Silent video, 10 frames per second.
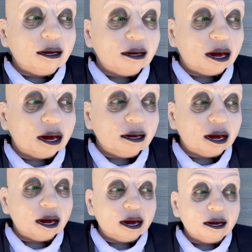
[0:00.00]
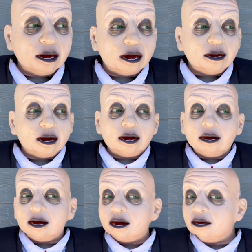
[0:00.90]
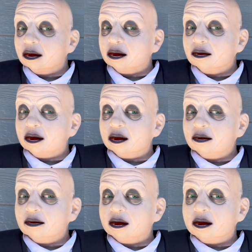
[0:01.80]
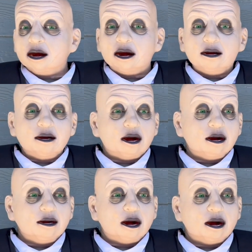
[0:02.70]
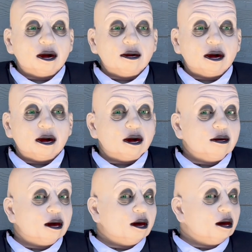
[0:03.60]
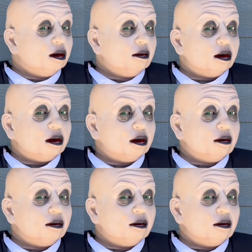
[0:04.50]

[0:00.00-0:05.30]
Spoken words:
Care for something? I highly recommend you first ensure it has been properly prepared.